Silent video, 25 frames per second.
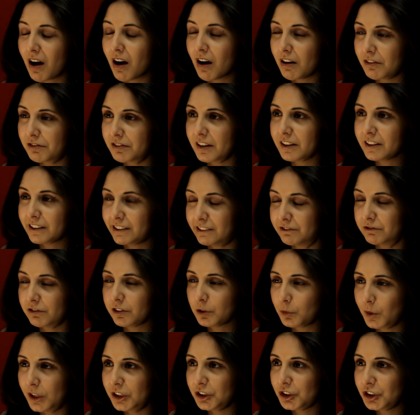are very
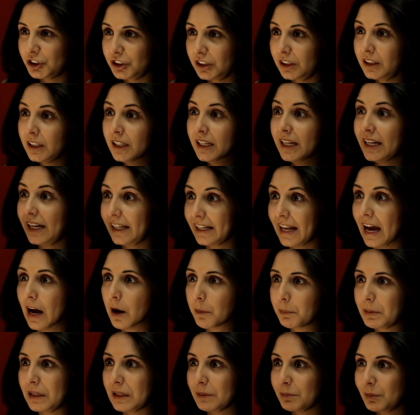influential in
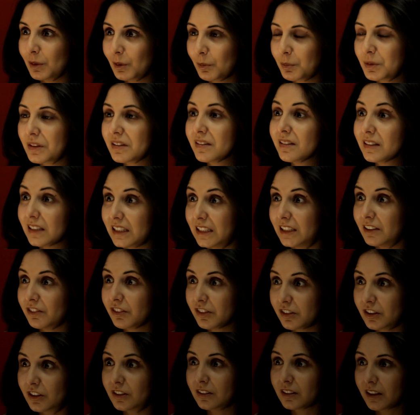how people perceive
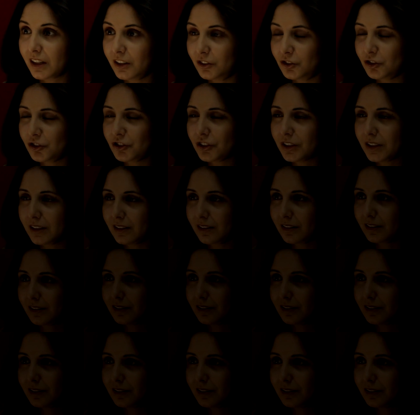certain countries.